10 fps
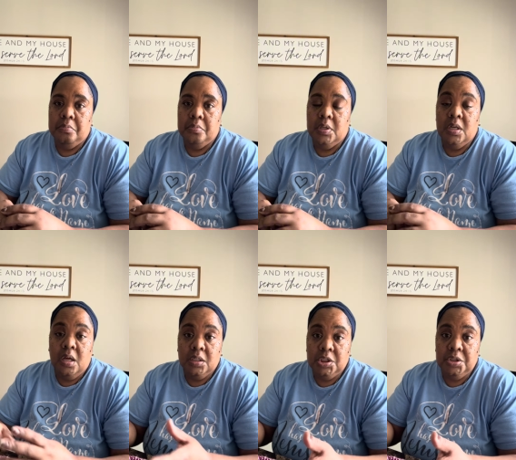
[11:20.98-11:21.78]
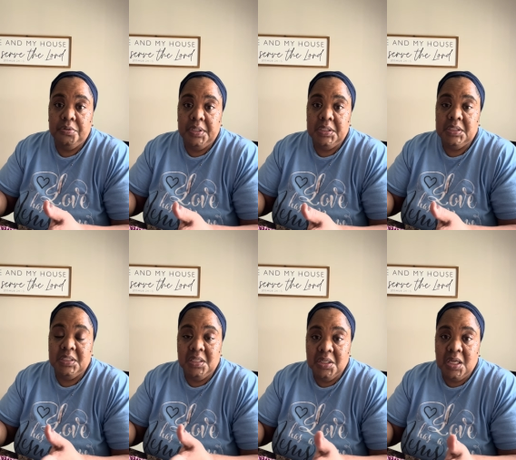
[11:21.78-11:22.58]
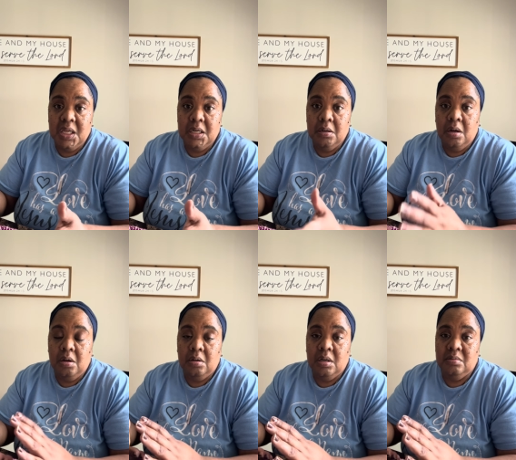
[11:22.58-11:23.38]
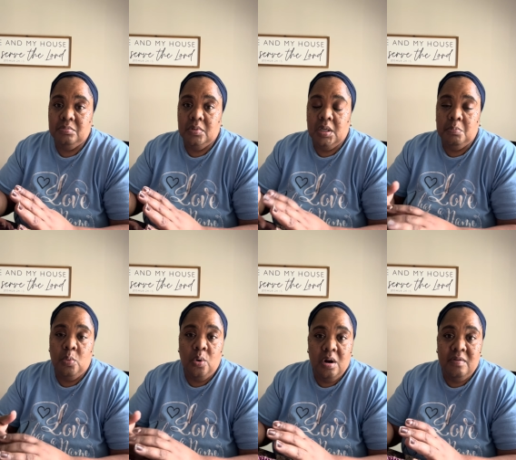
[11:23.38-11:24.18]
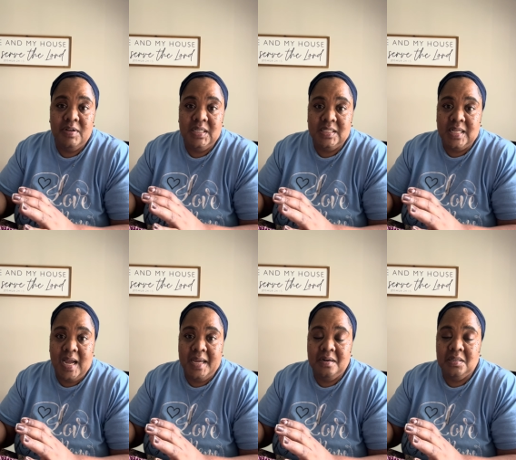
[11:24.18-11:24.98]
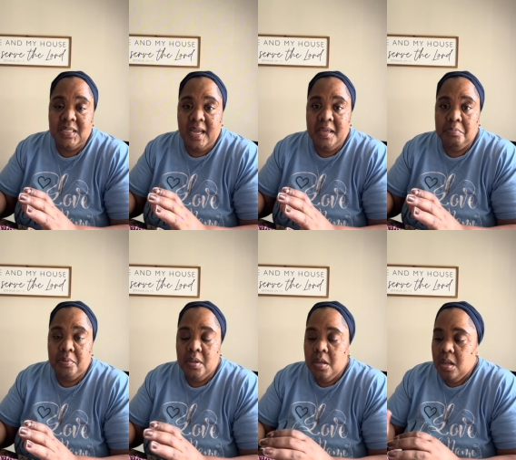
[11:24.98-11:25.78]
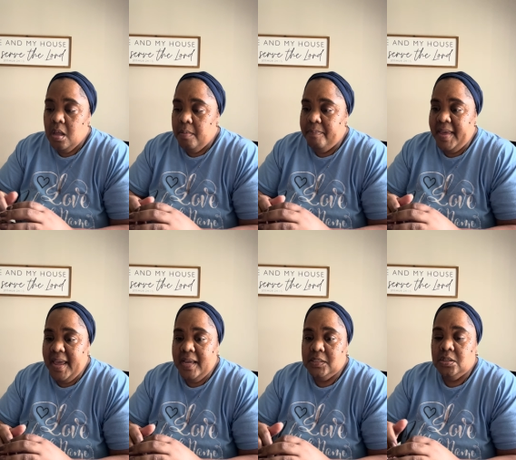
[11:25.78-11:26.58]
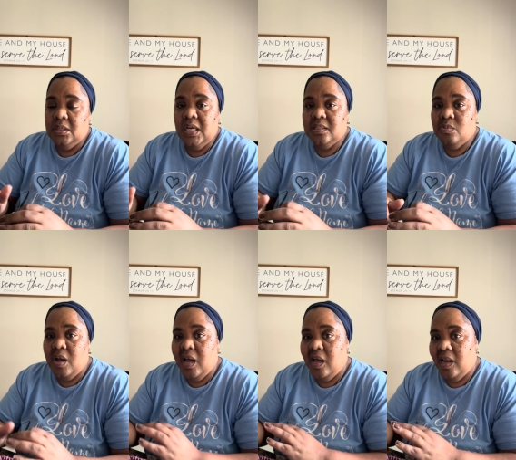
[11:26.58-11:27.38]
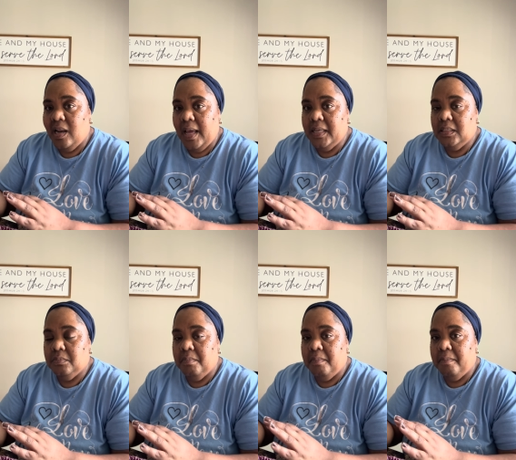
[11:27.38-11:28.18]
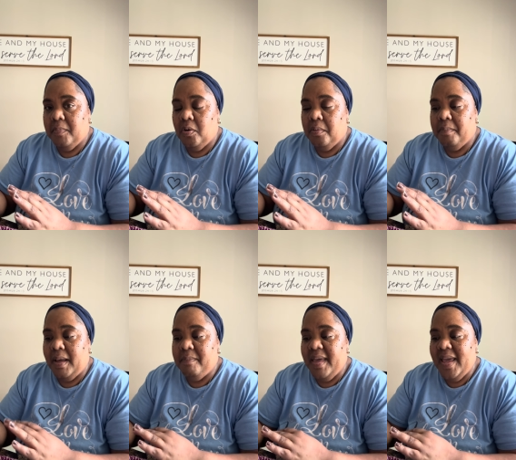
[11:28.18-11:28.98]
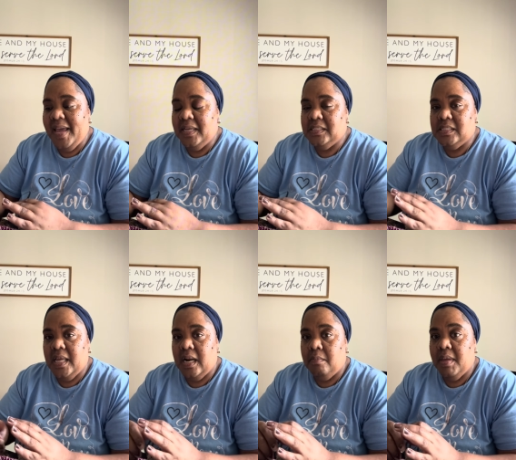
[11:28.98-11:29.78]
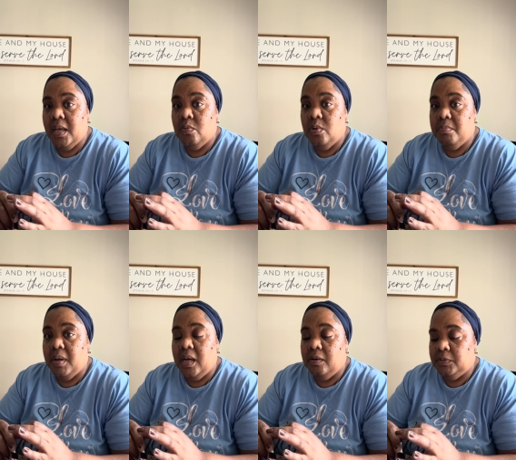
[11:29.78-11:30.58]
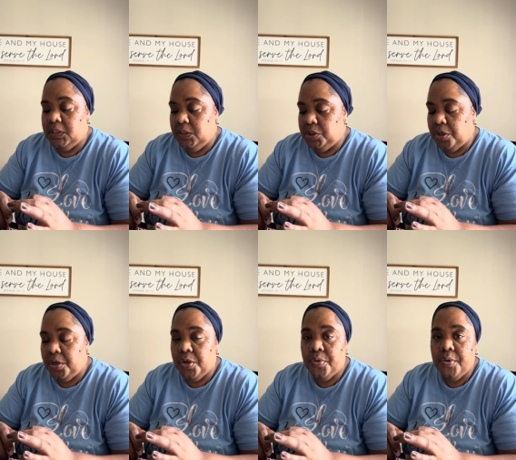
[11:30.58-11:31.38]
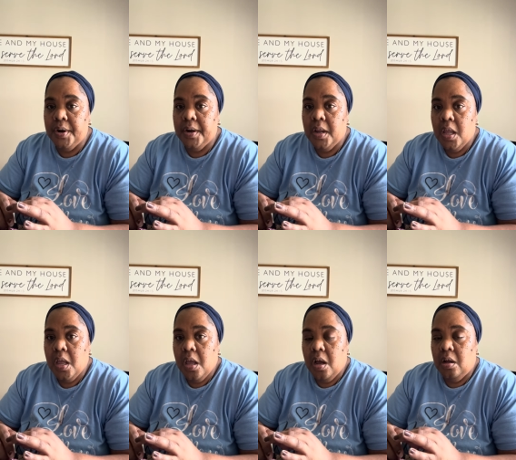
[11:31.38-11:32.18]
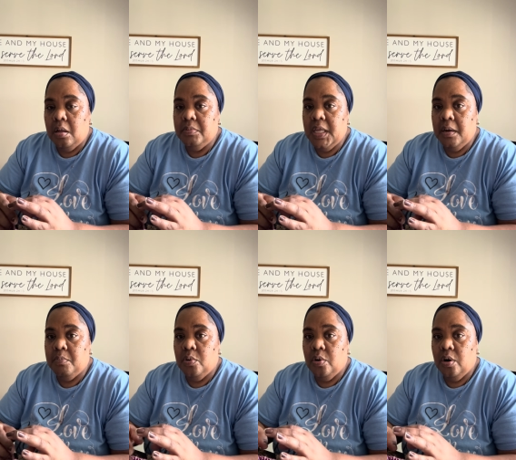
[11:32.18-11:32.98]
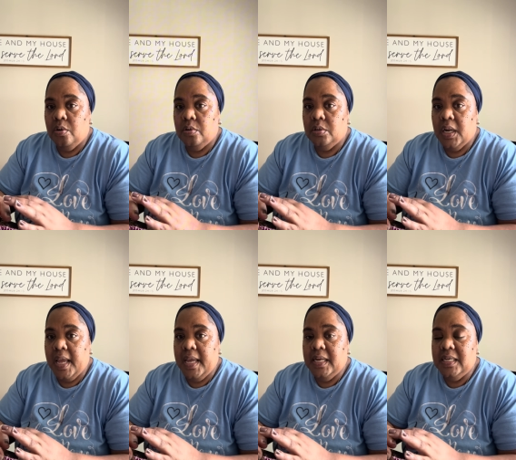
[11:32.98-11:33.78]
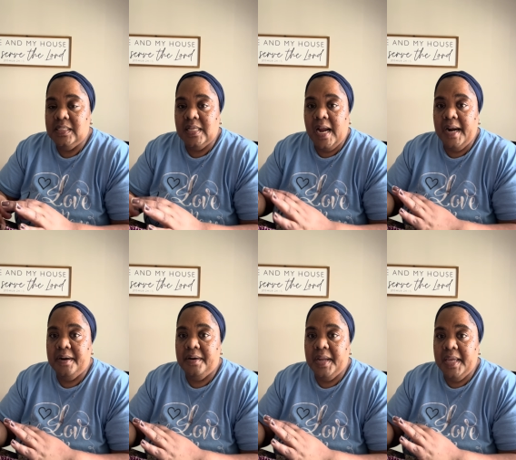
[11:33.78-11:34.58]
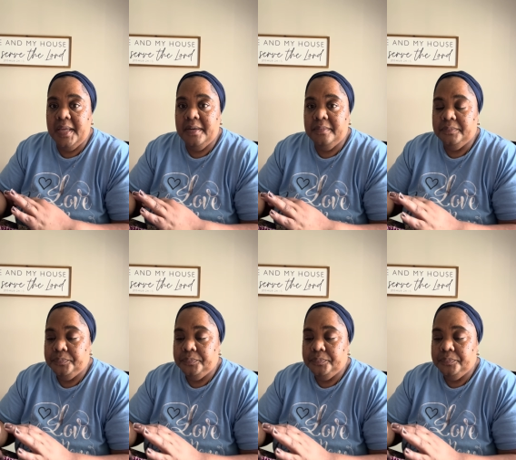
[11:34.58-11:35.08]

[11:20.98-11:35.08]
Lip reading: luxurious looking, more of a designer type bag. So that's why I like my bags that I make with my t-shirt yarn. They're more on a designer end,